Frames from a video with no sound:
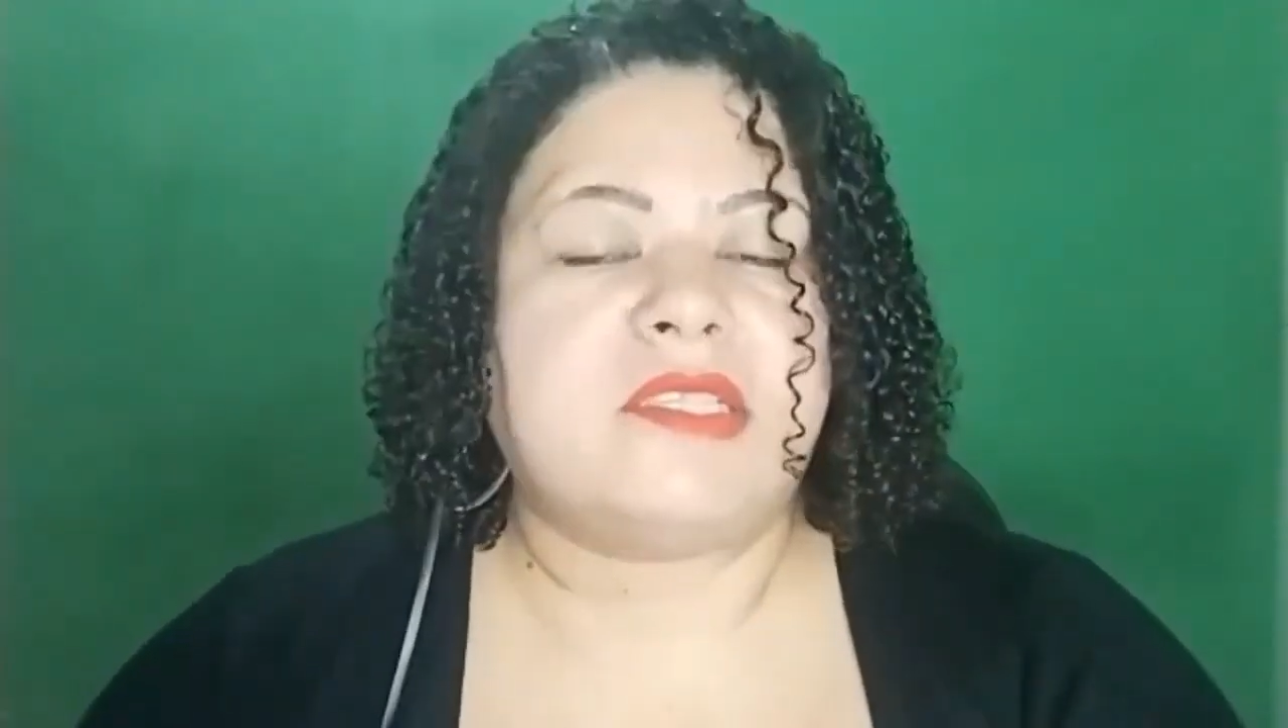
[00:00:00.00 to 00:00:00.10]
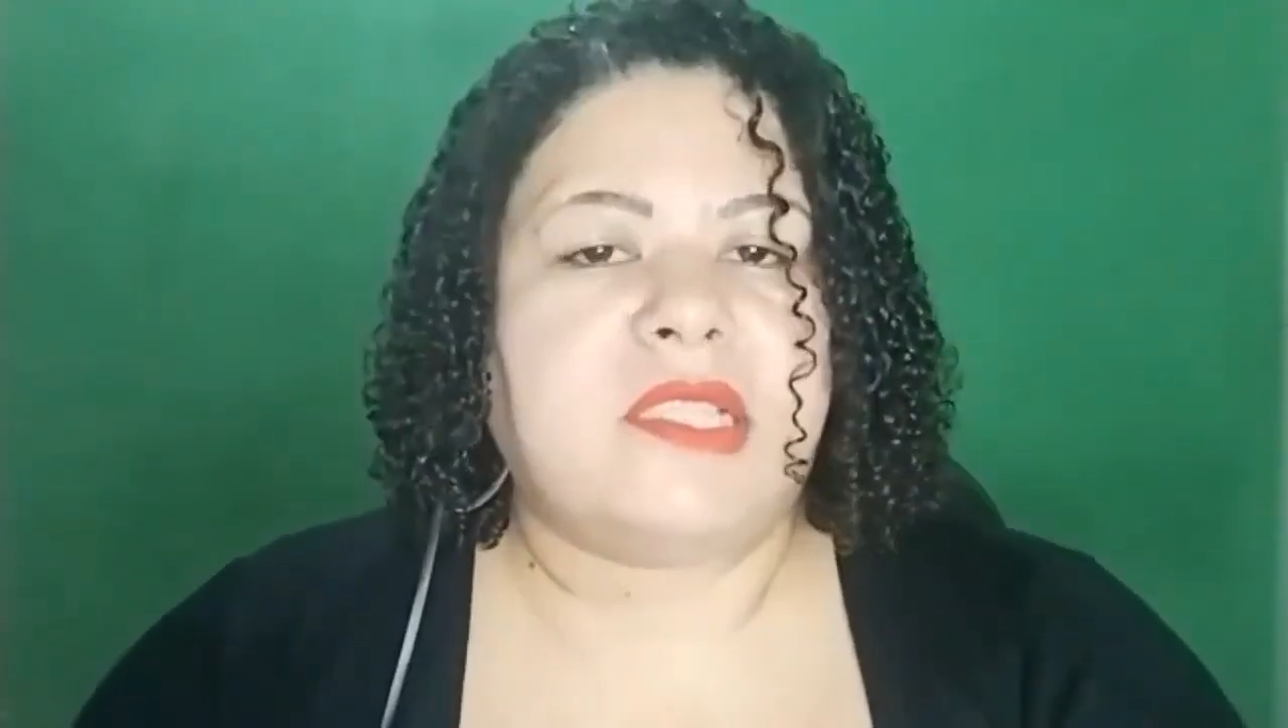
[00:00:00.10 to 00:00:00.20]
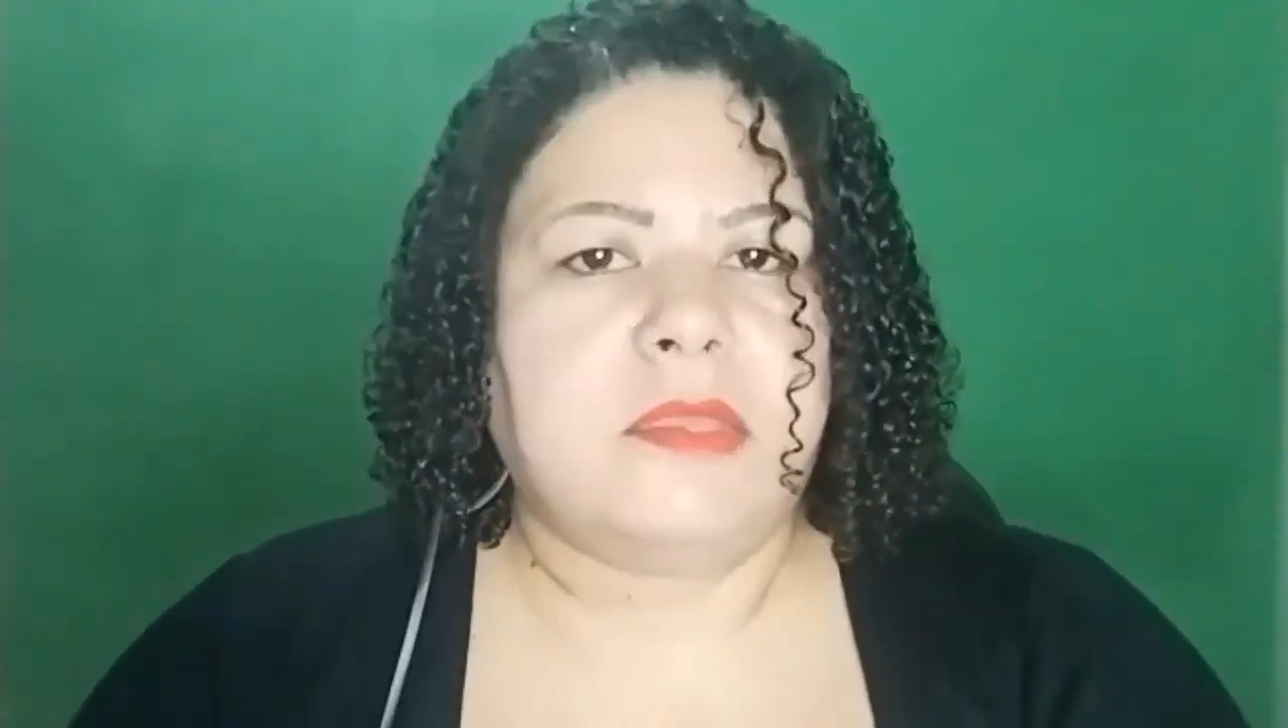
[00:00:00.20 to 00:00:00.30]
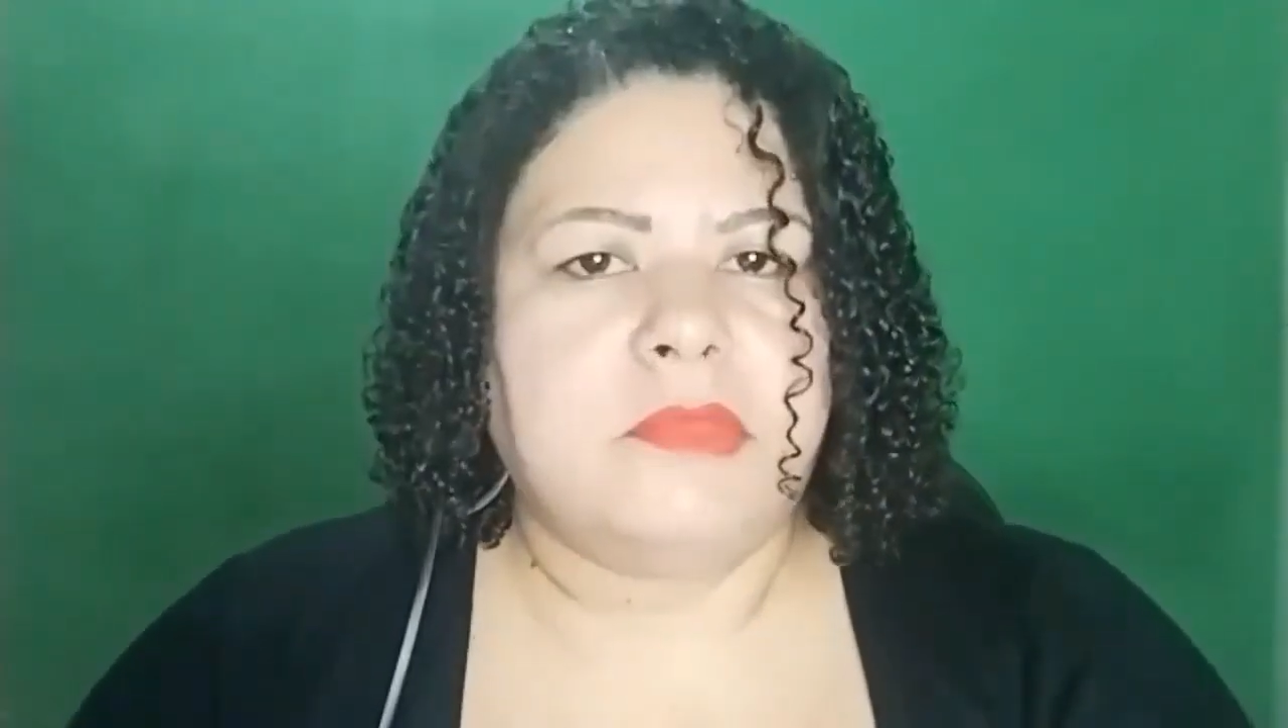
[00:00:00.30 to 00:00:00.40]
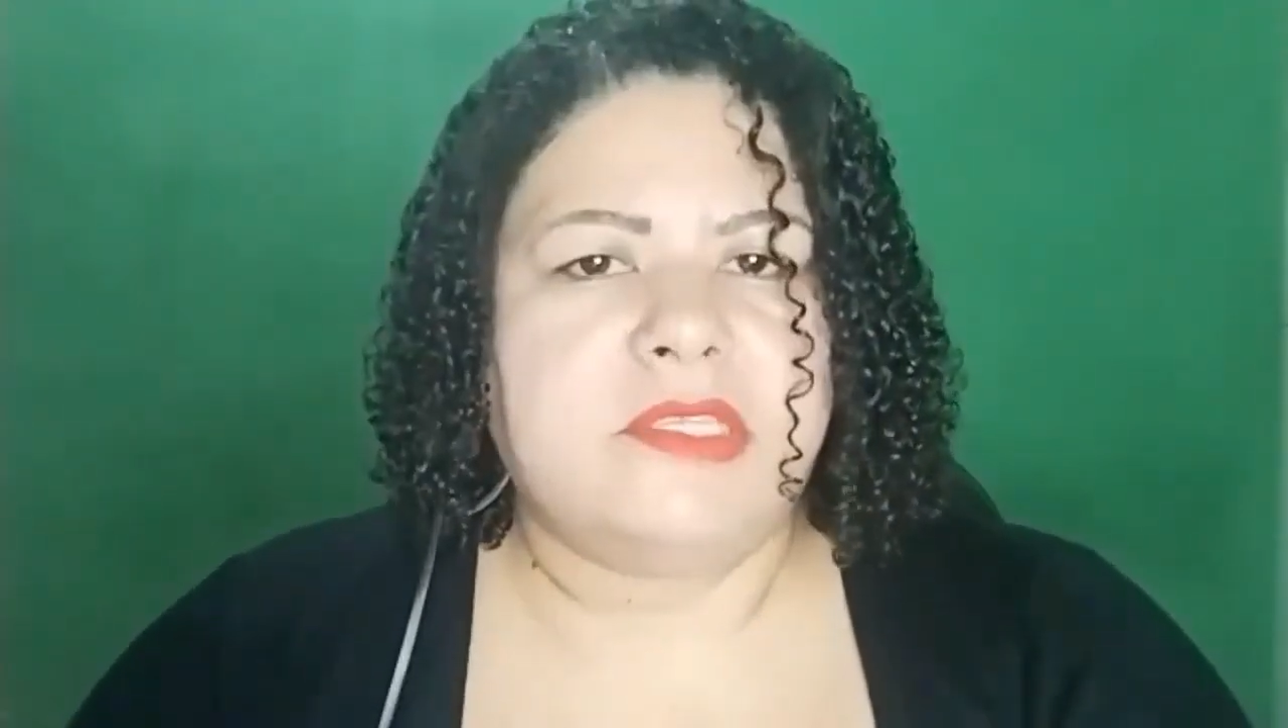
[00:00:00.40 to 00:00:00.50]

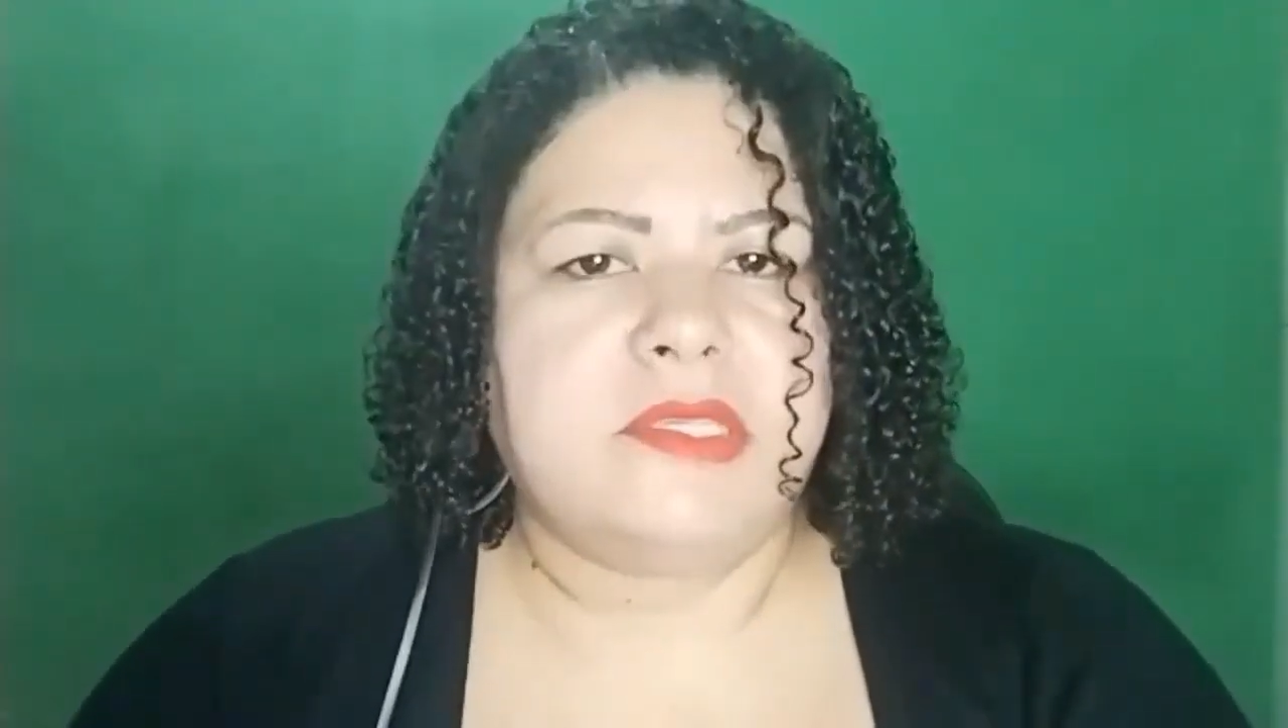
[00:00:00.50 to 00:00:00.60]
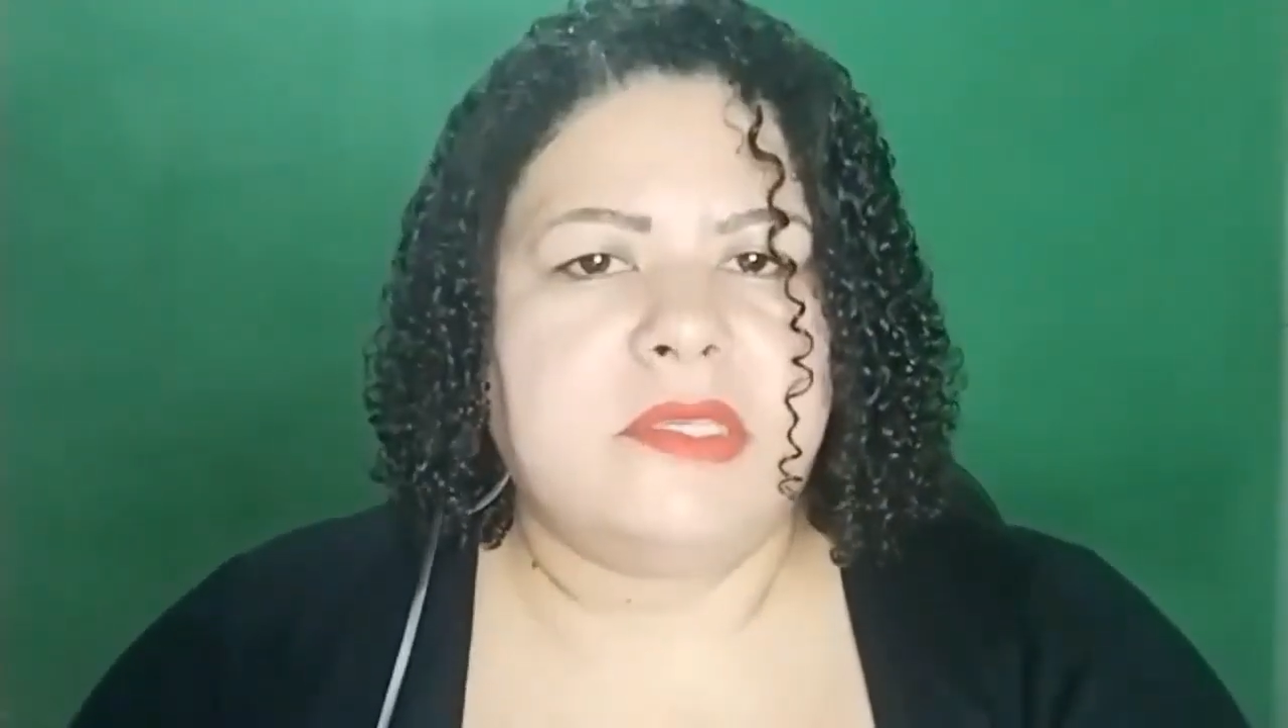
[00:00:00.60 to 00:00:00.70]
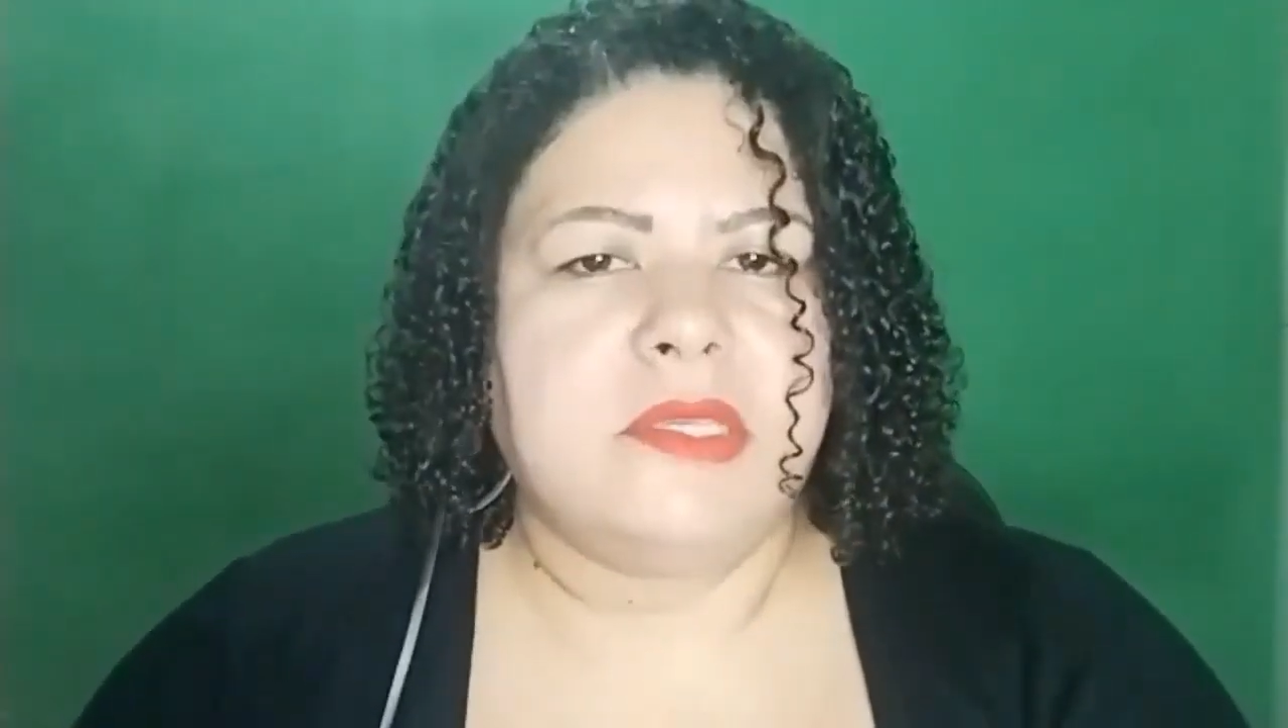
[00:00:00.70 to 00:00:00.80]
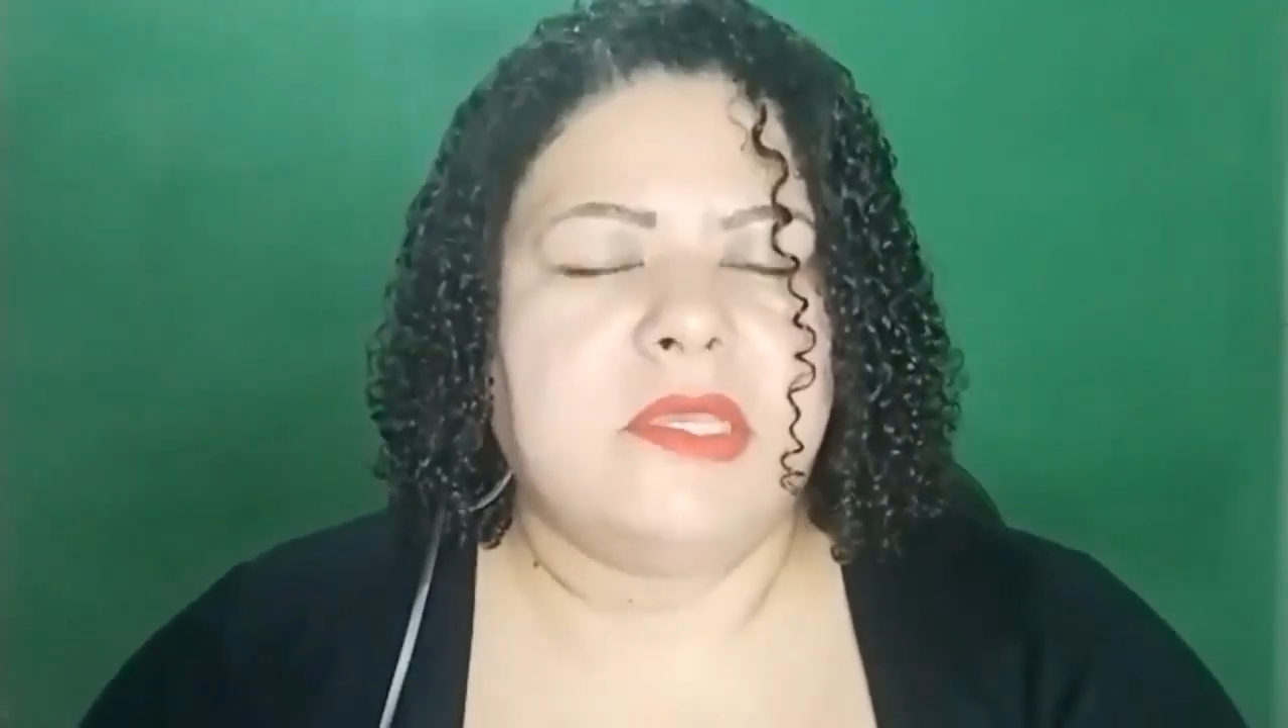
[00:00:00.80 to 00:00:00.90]
purchase it